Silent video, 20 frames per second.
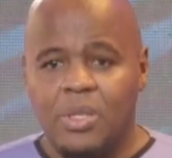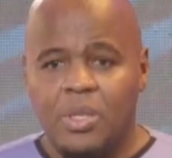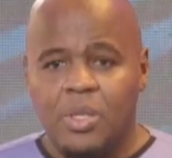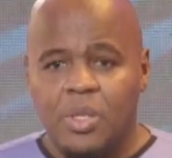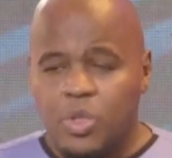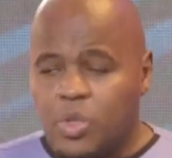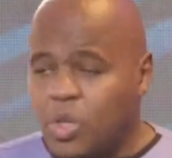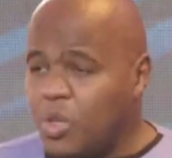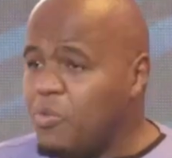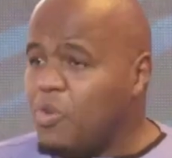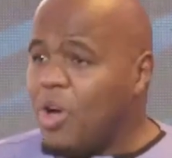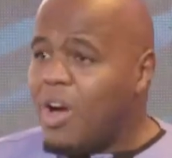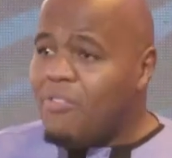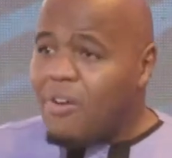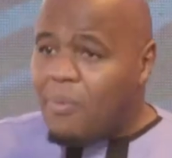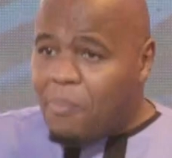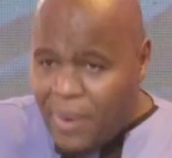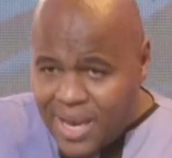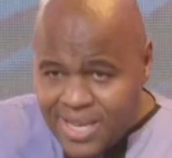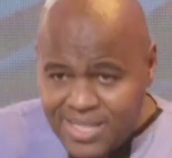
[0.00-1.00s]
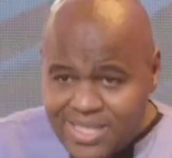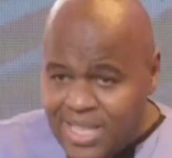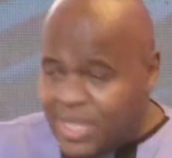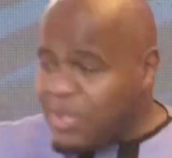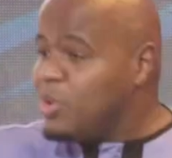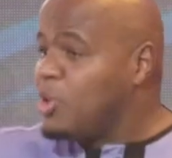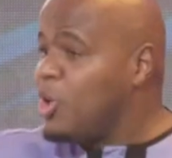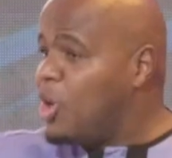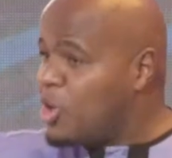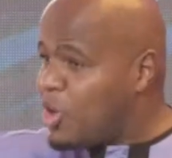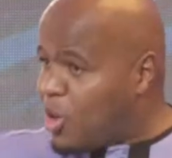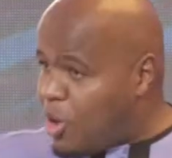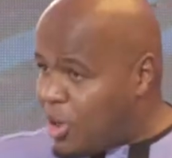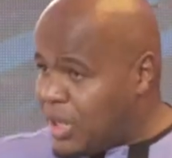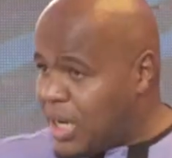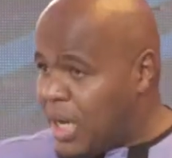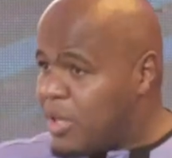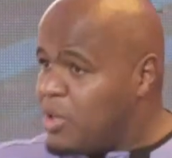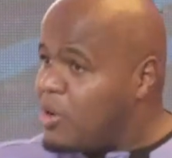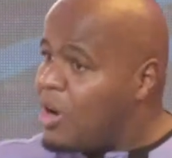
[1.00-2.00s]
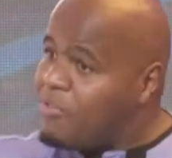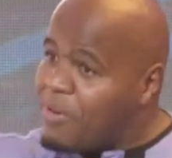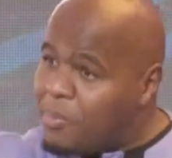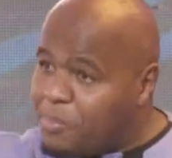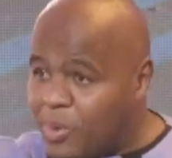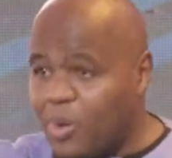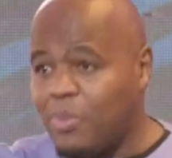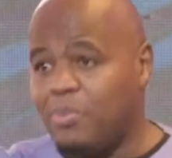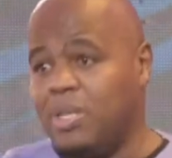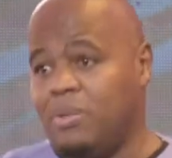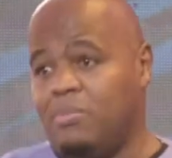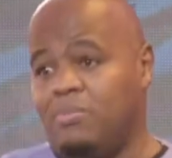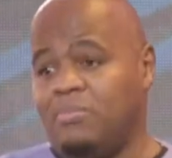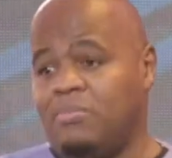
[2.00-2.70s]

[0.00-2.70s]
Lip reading: So if you have a pastor you don't honor, you have a problem.